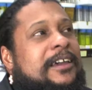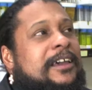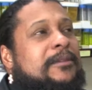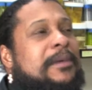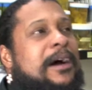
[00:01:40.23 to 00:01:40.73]

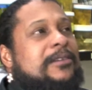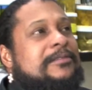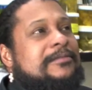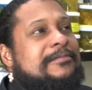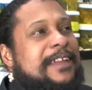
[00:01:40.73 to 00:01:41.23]
In about
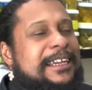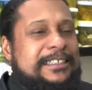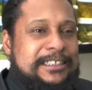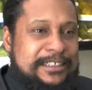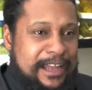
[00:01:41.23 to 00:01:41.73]

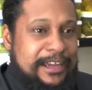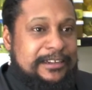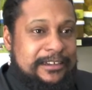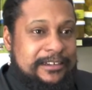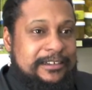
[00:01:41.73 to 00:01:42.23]

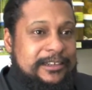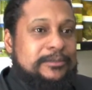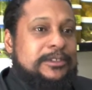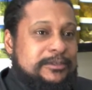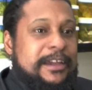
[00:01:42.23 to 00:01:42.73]
1990, it
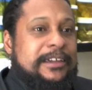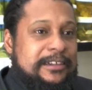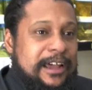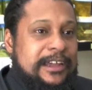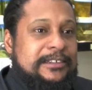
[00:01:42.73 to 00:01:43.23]
was
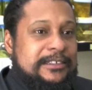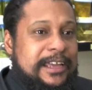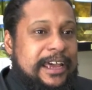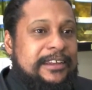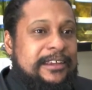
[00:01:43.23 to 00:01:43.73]
recognized
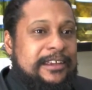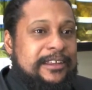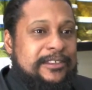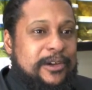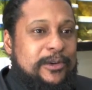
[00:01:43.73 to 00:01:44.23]
that
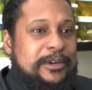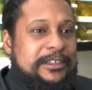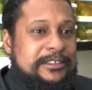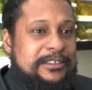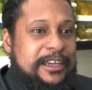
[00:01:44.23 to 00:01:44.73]
there
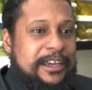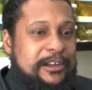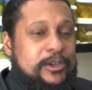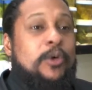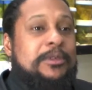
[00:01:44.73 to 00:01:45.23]
was a
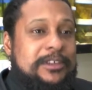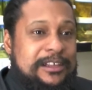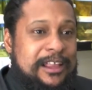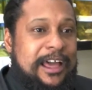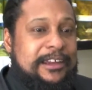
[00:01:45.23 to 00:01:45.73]
global
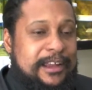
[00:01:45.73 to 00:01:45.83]
decline in